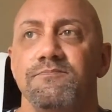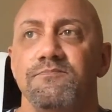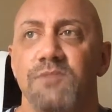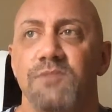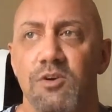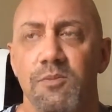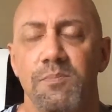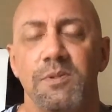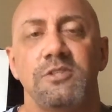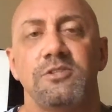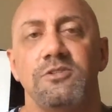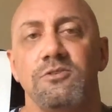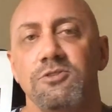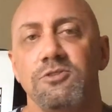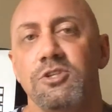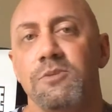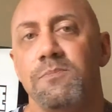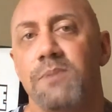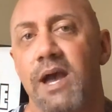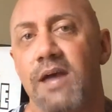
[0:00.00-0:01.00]
they're a bit
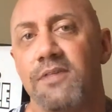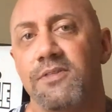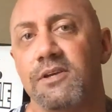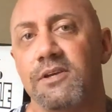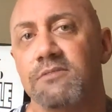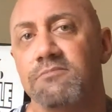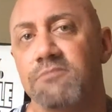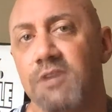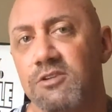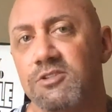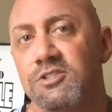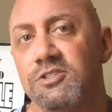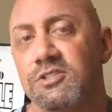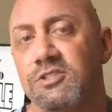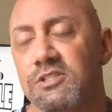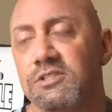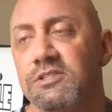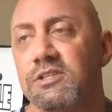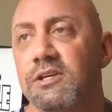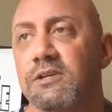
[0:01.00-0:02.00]
sociopathic,
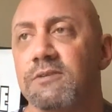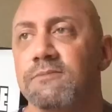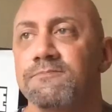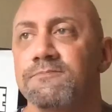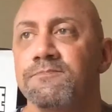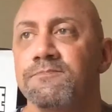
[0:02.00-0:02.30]
narcissistic.